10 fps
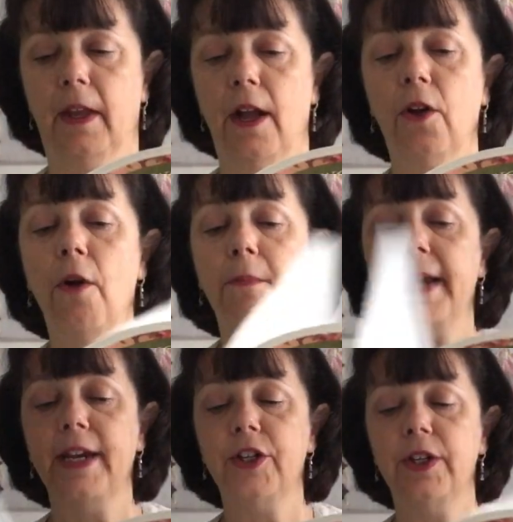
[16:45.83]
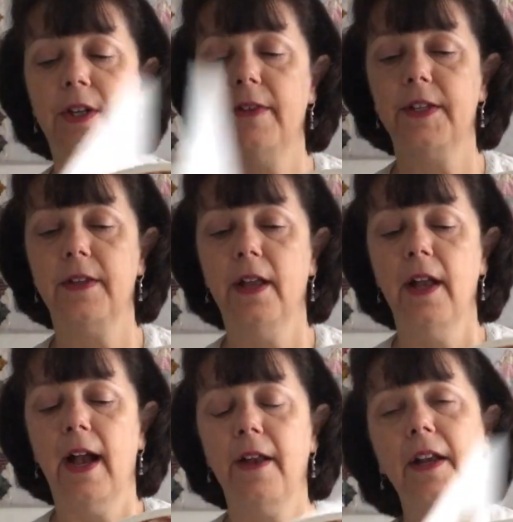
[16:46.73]
A combination in this,
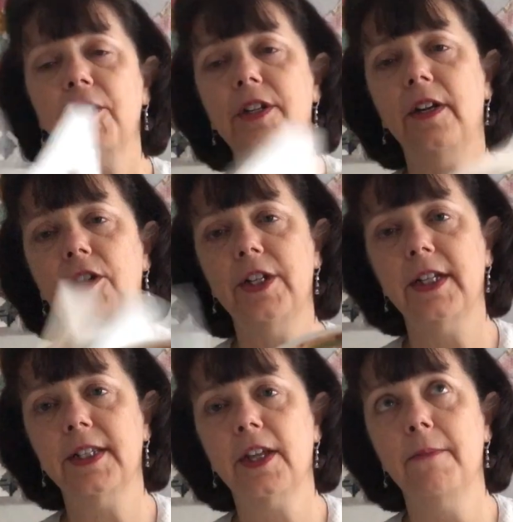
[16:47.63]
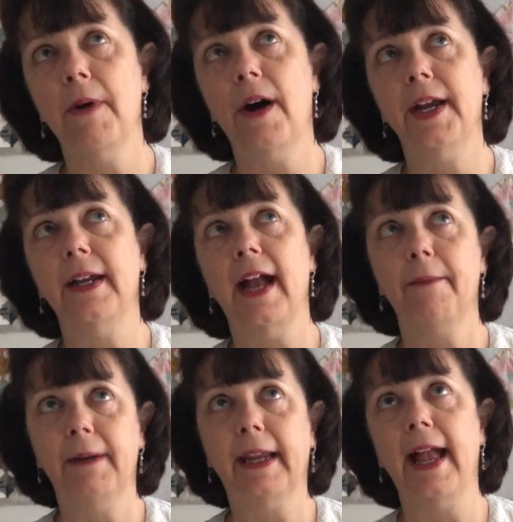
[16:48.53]
and she does combine
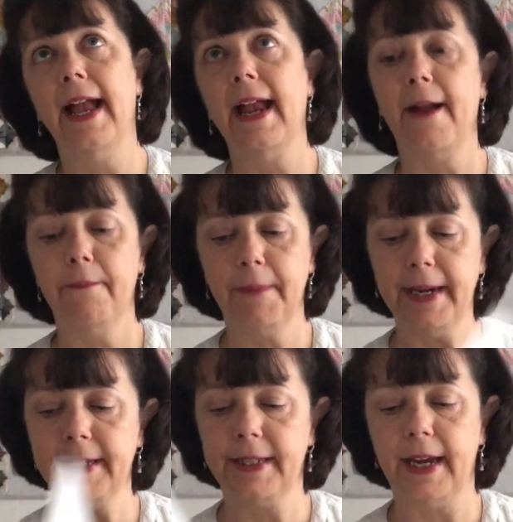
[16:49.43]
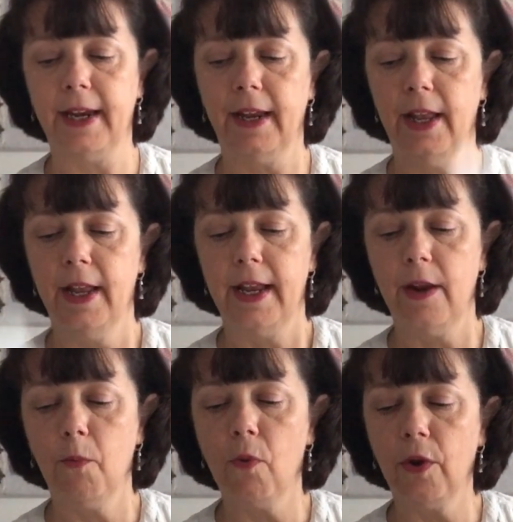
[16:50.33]
applique and piecing
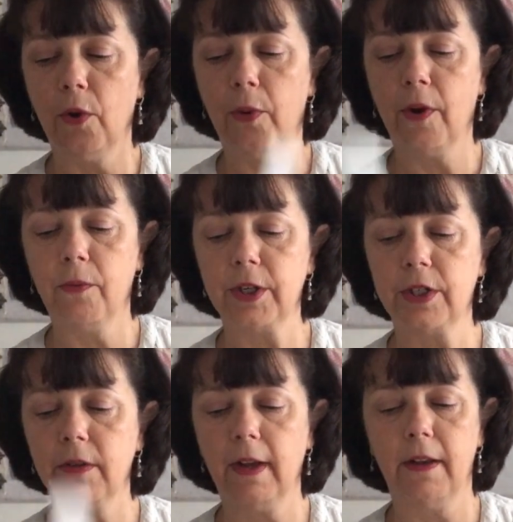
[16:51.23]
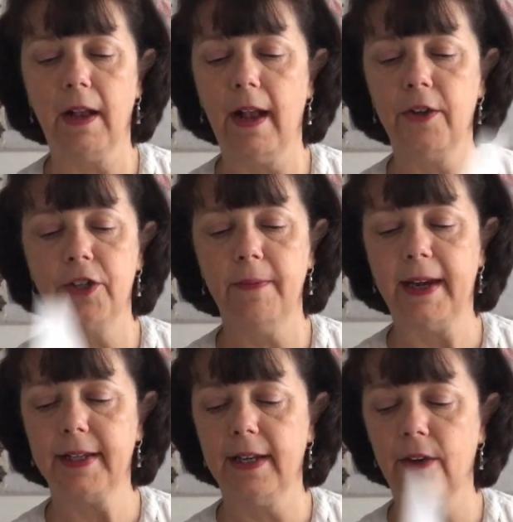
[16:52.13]
in one quilt, which she
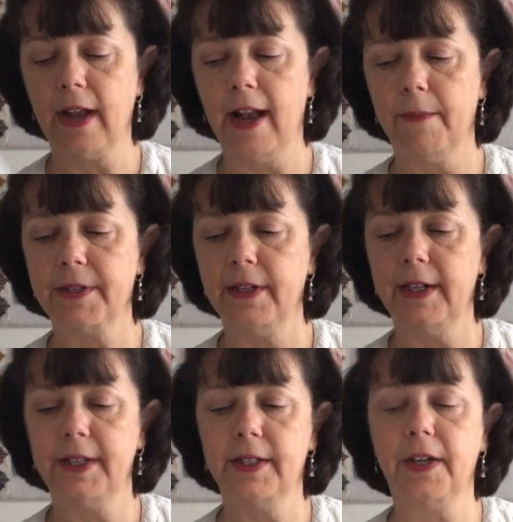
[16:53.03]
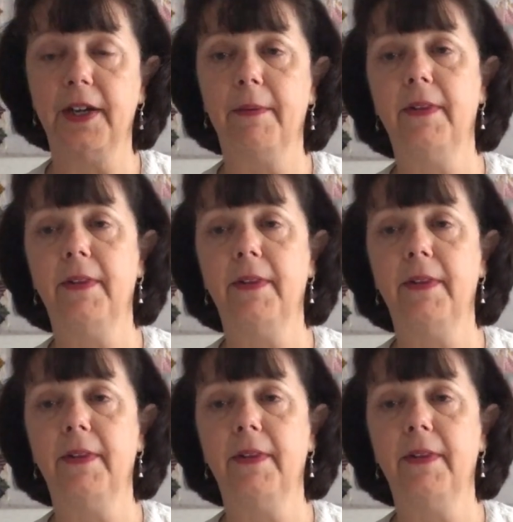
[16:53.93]
makes it look absolutely stunning. I mean,